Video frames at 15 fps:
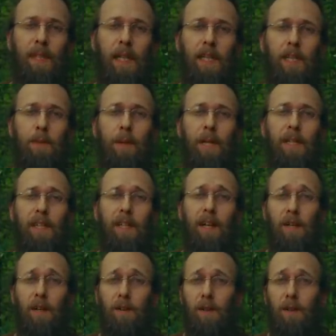And depending
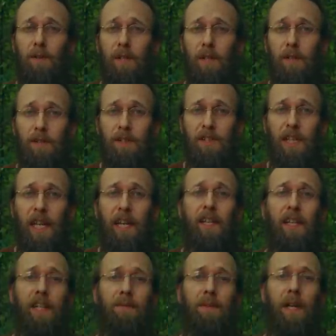on our own
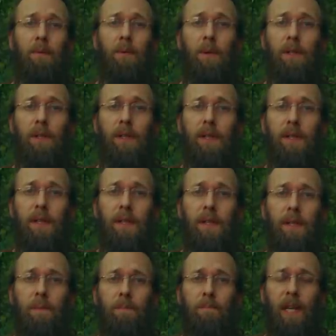understanding of that word,
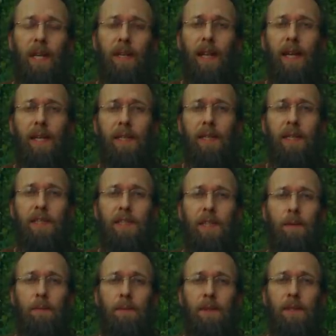it likely
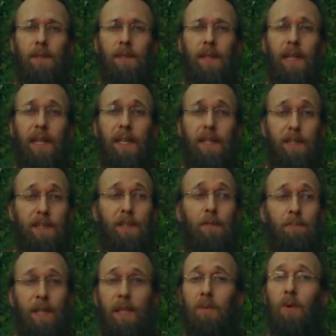seems like
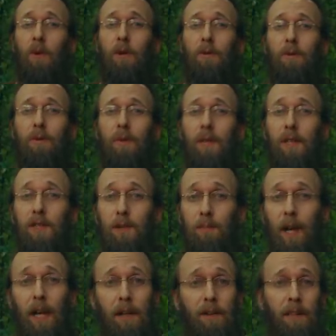something worth
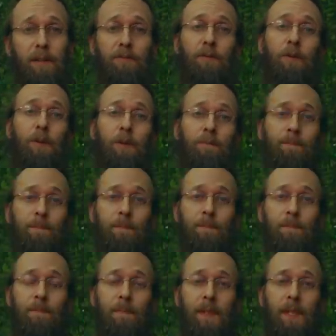aspiring for.
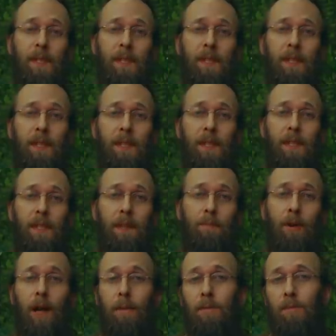
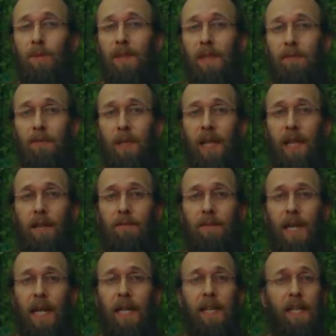probably, if we have
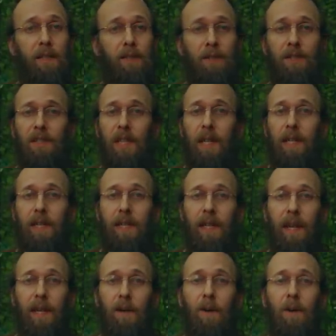any understanding
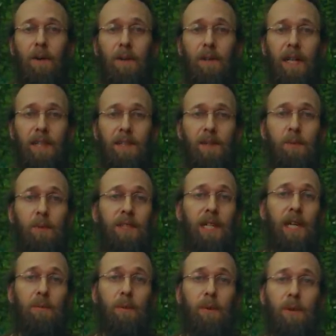at all as to what
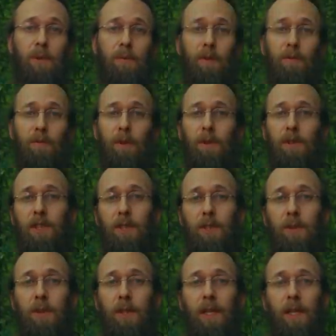that word refers to,